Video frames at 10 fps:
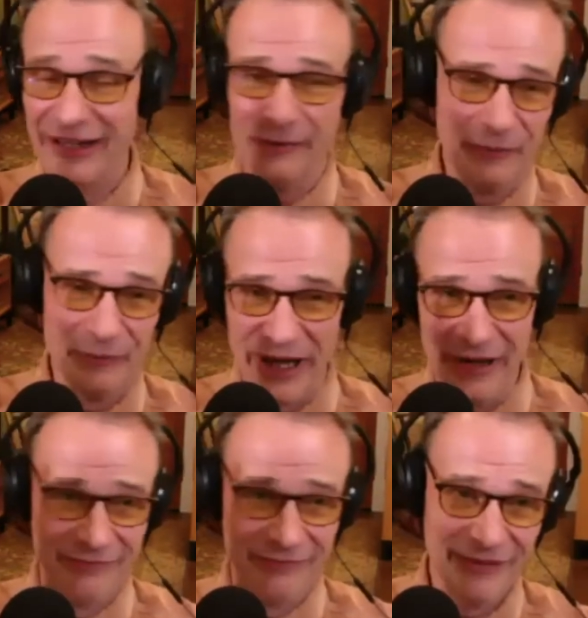
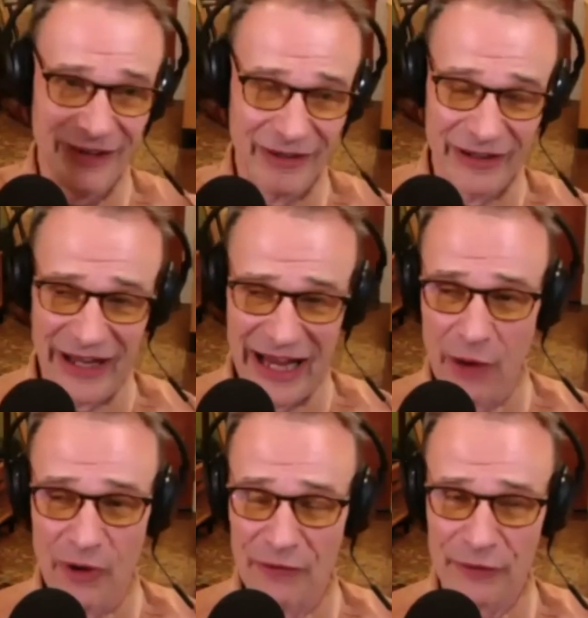and
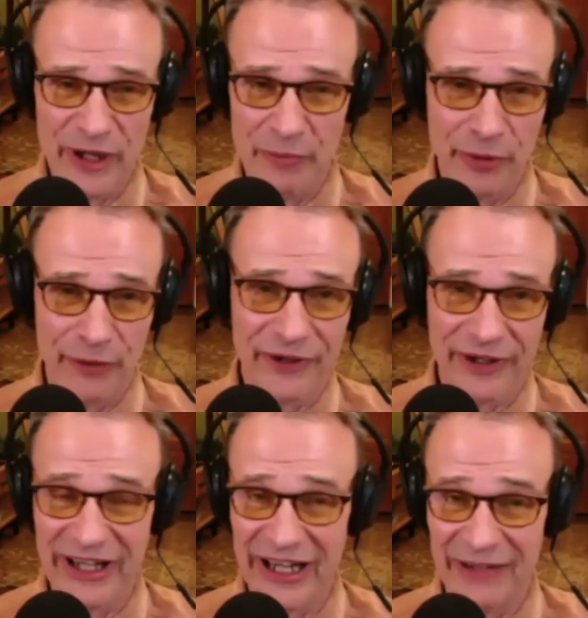however
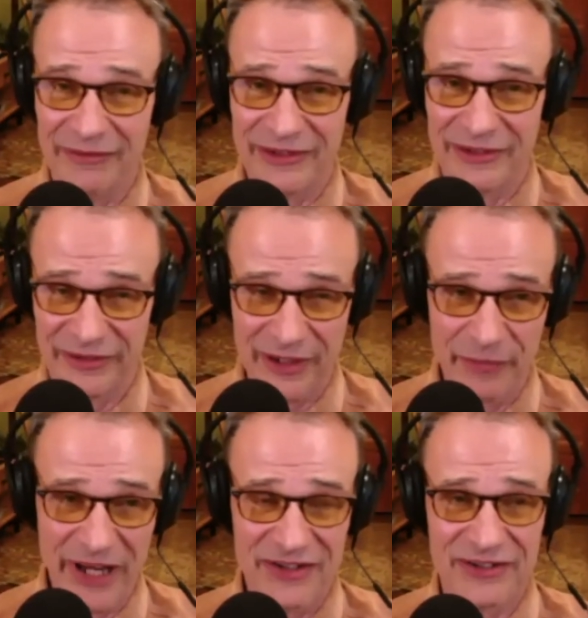imperfectly and in some
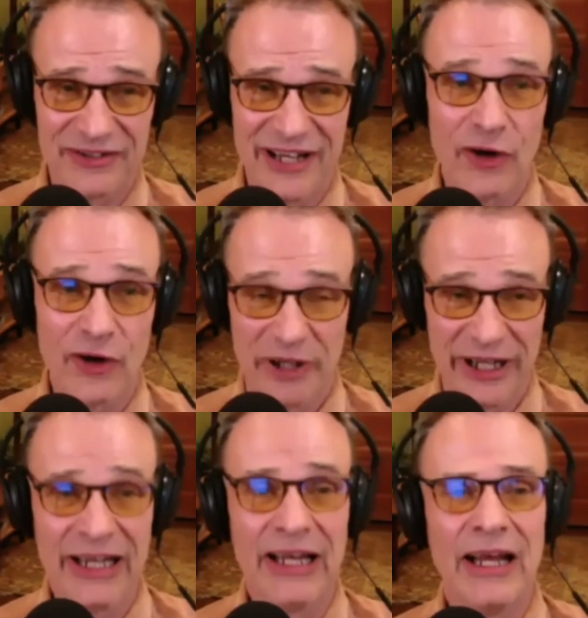cases terribly,
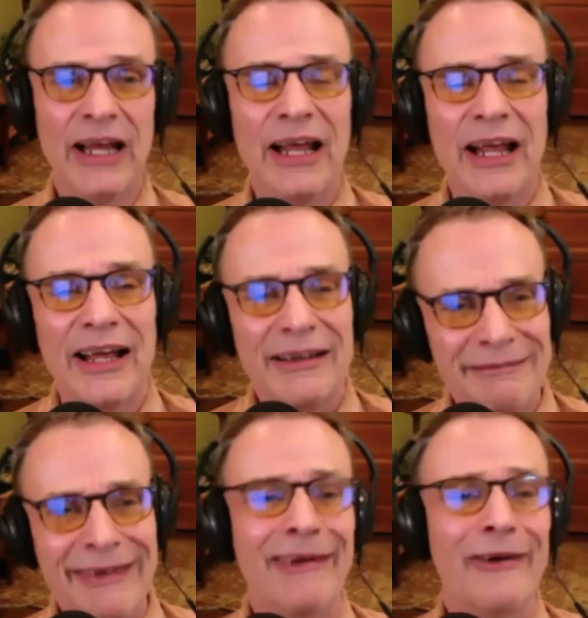
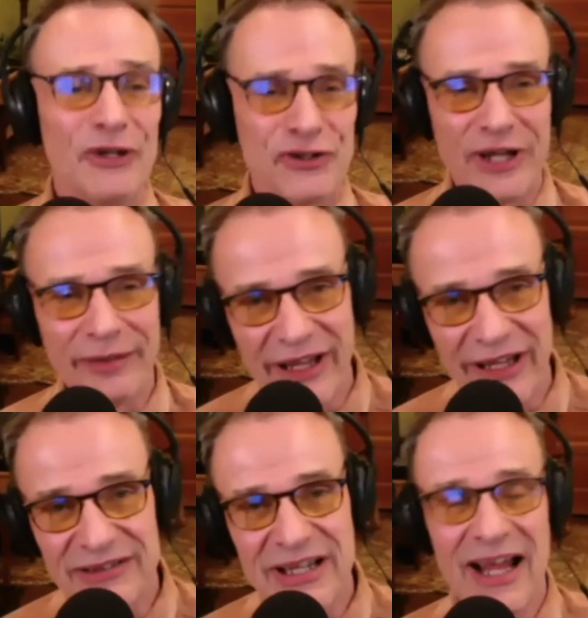we shut things
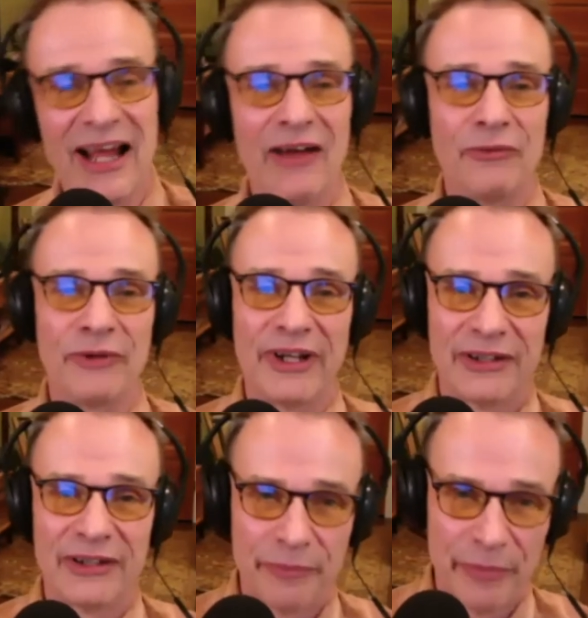down, we get
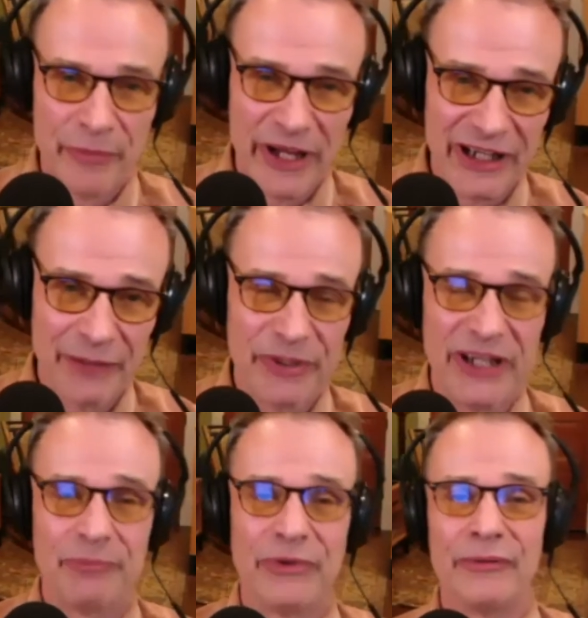the money to
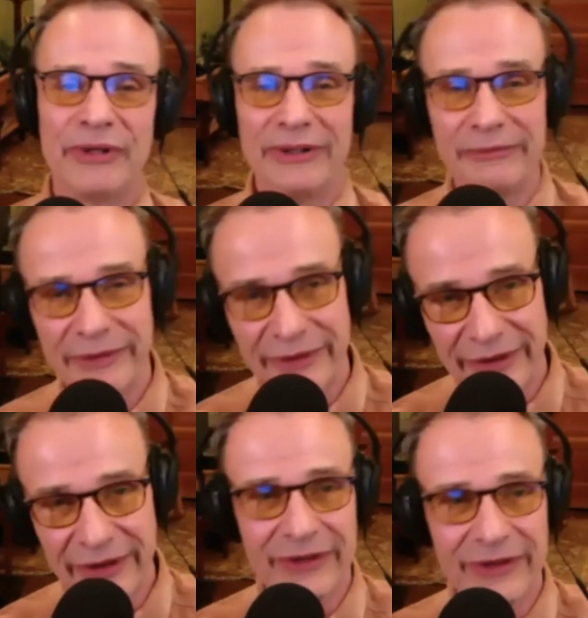people,
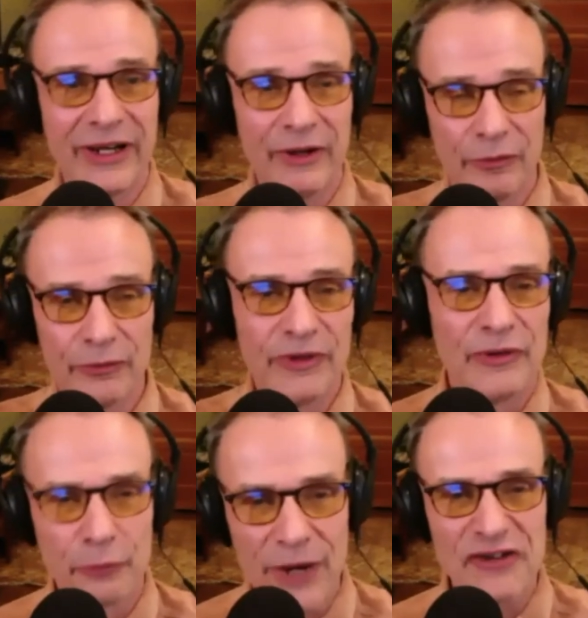the
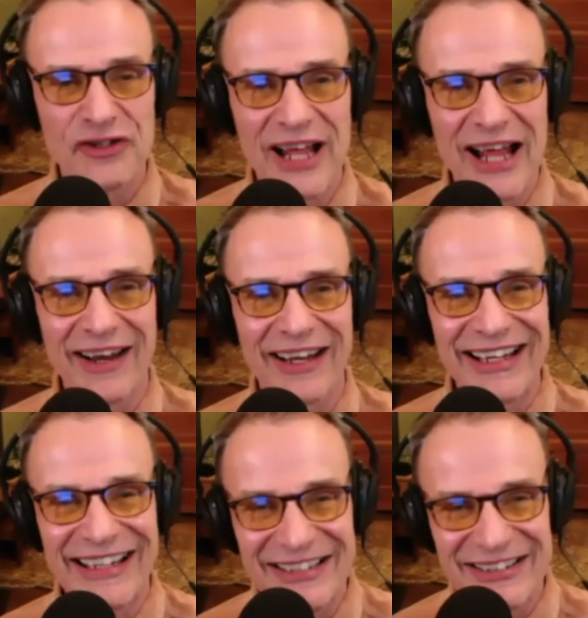rationality
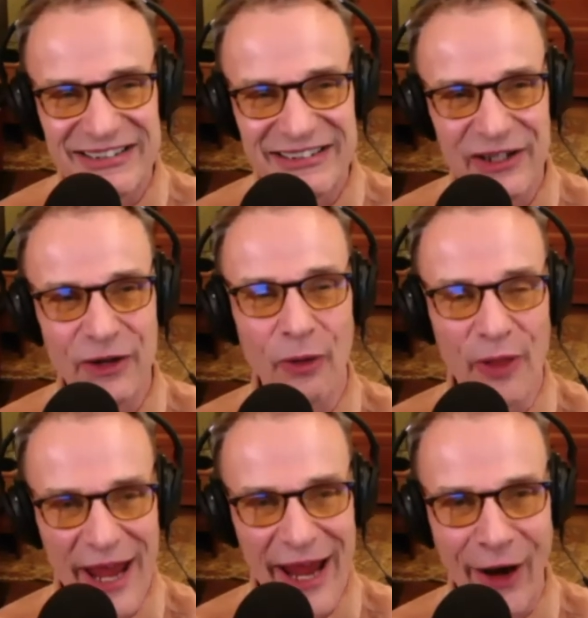is still
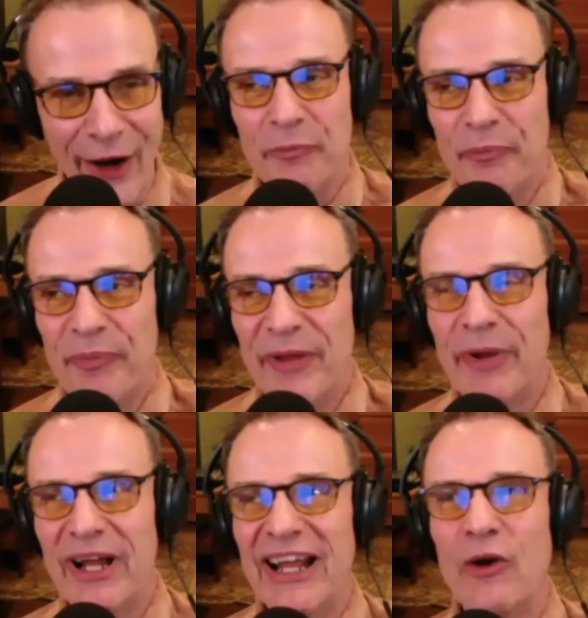there.
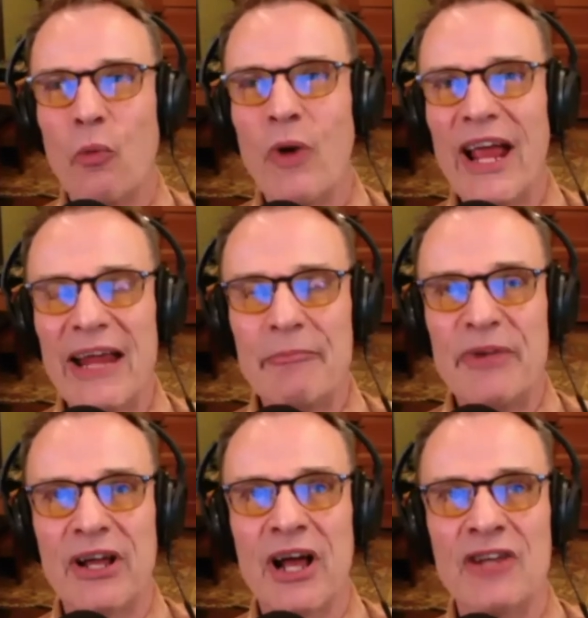But in a way,
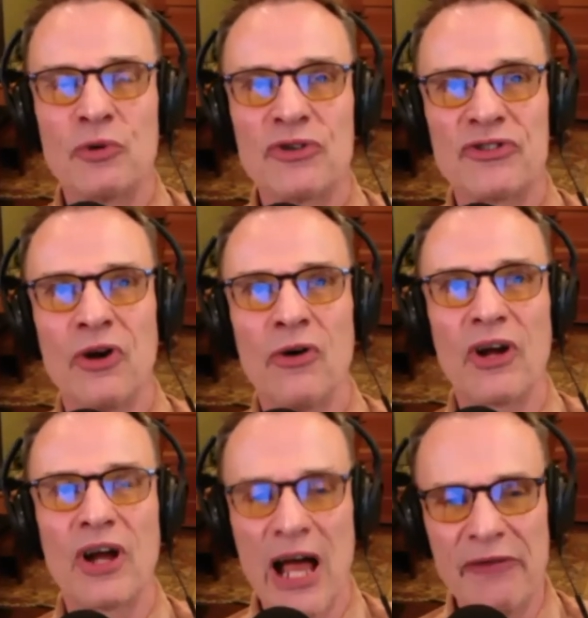because we're so
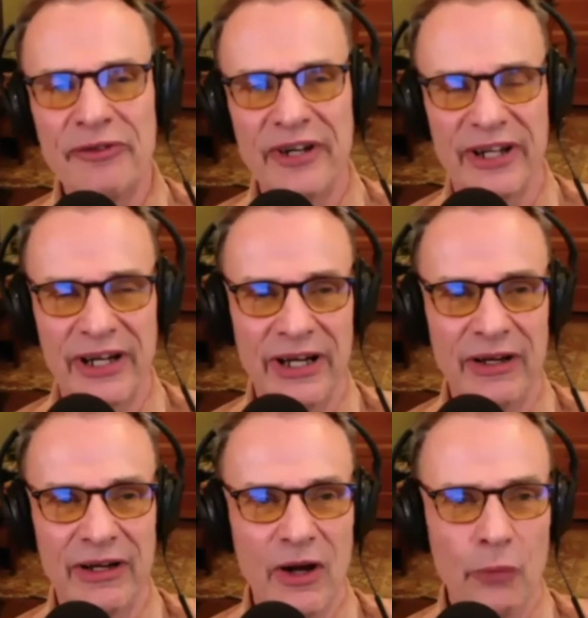confident in it,
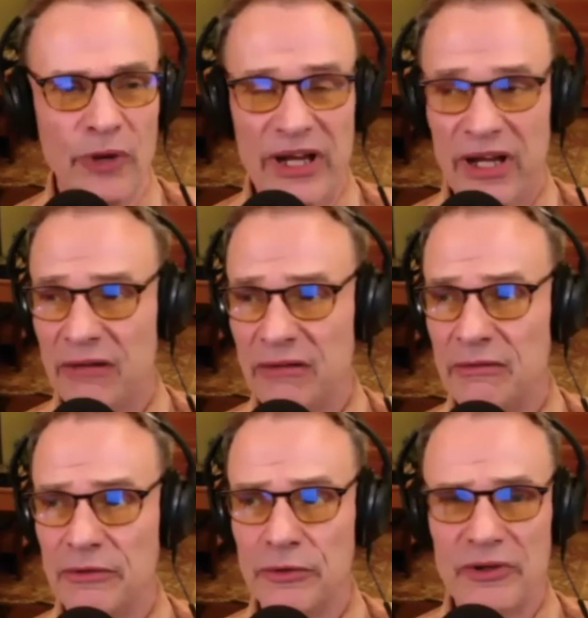we can
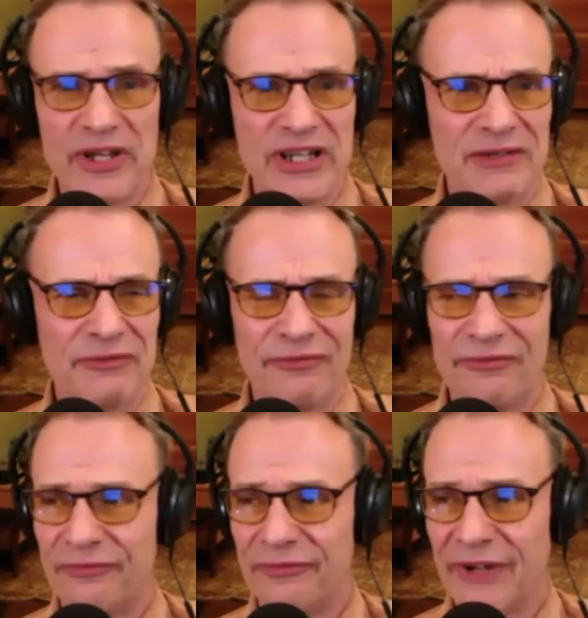do these,
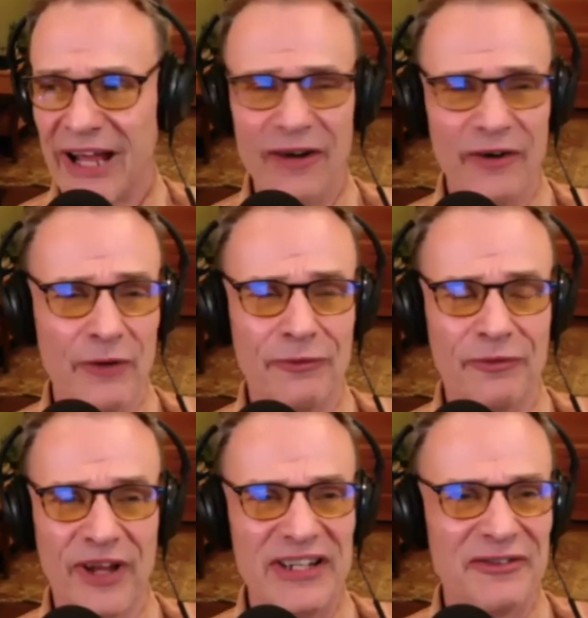
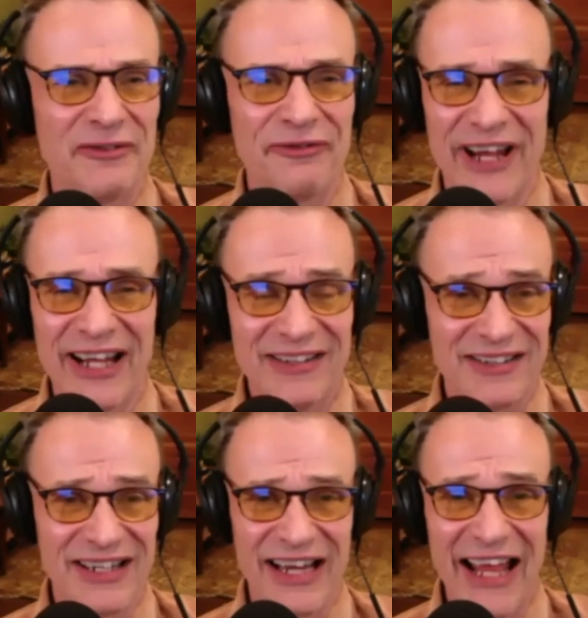flights of
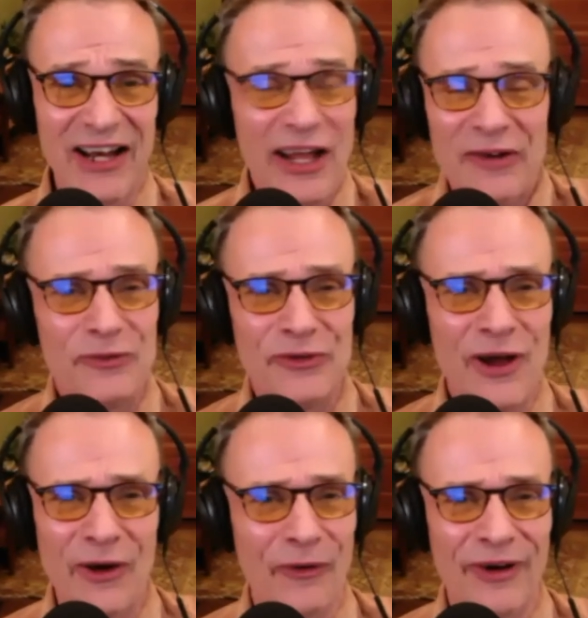fancy. I don't know.